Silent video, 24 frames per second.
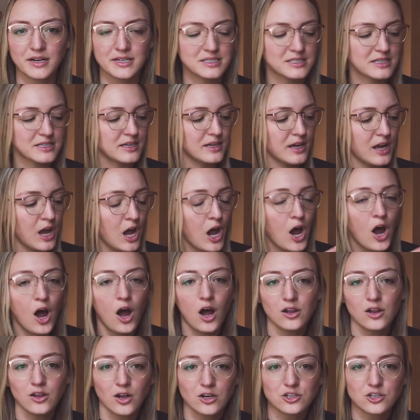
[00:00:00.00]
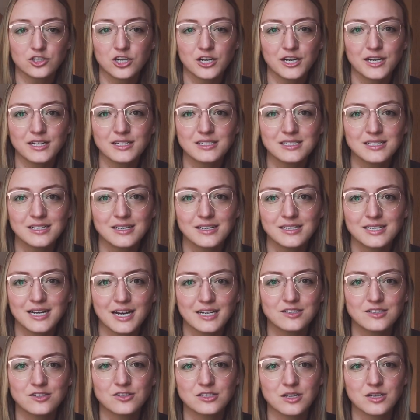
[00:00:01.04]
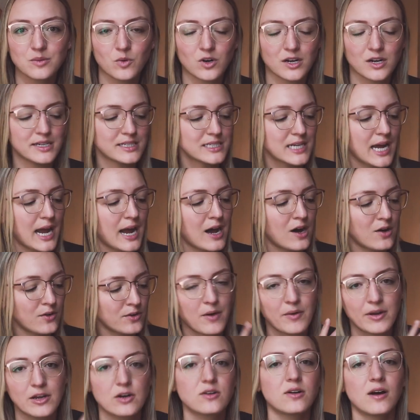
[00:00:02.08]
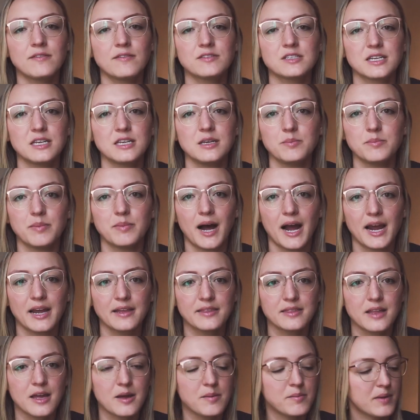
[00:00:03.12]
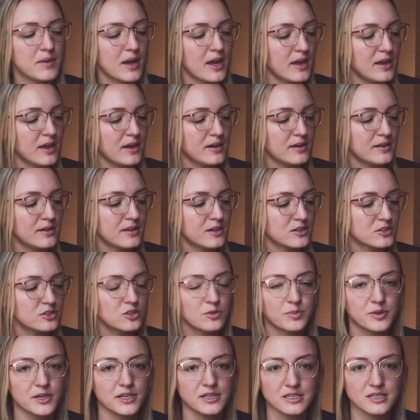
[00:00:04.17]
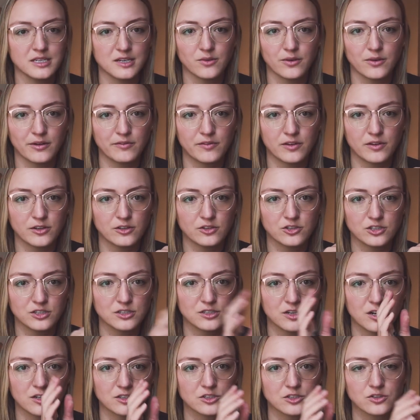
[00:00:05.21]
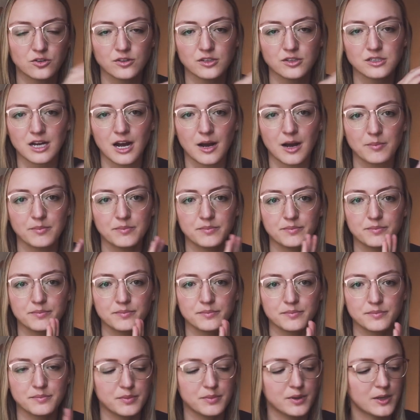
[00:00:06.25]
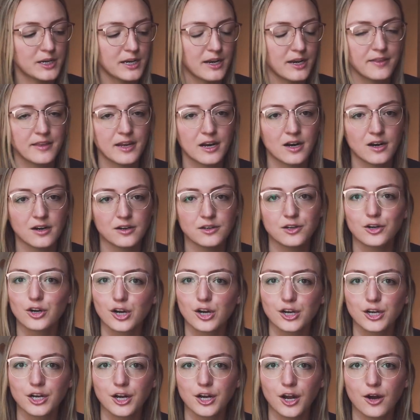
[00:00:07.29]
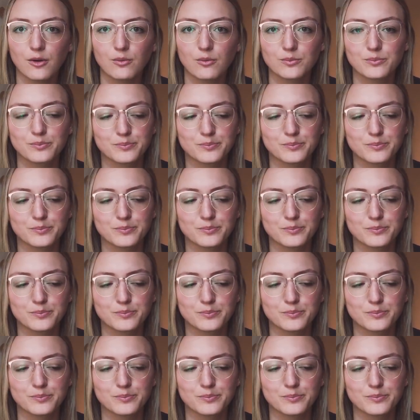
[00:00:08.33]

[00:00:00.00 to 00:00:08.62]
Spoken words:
I see a larger hand sanitizer somewhere in town. I don't have to keep buying them and they're super easy to refill. You just unscrew the top, put it in there, you're good to go.